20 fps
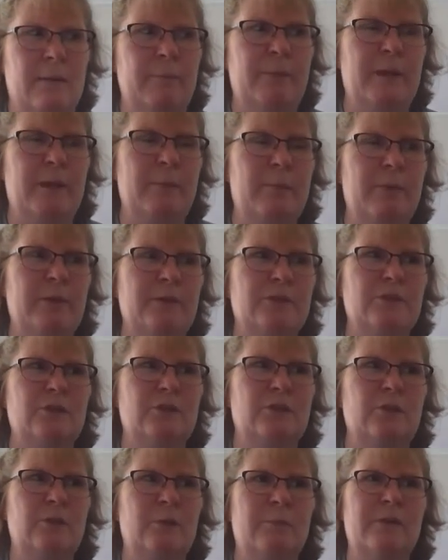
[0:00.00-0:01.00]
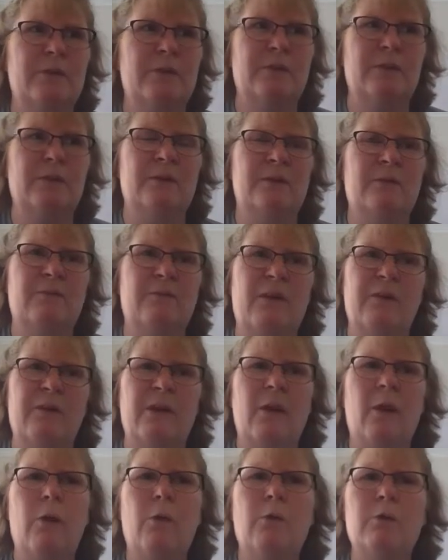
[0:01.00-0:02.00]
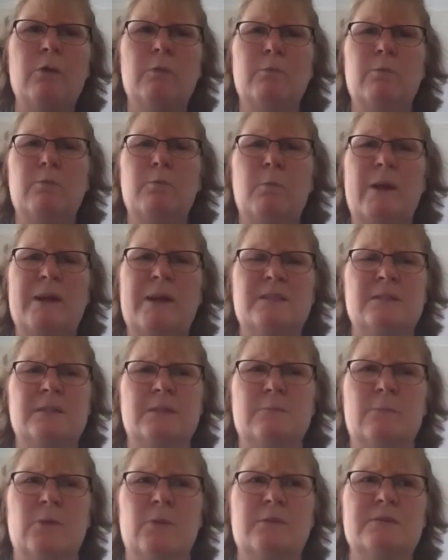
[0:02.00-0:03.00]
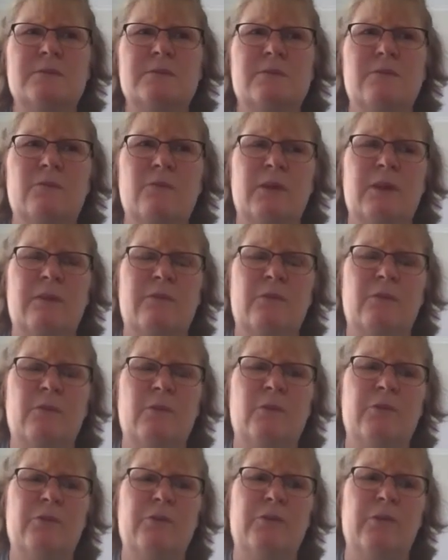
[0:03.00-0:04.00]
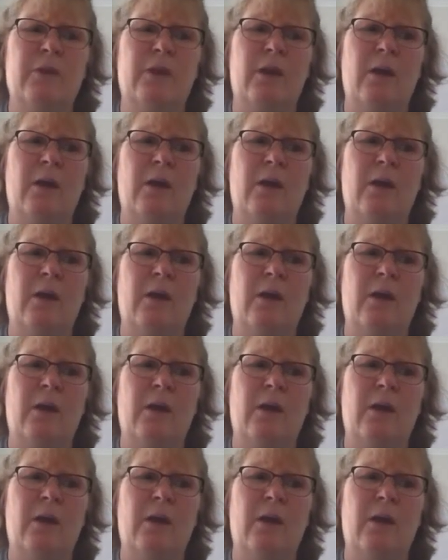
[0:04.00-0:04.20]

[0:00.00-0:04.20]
people assume that the very old Western models of grief and loss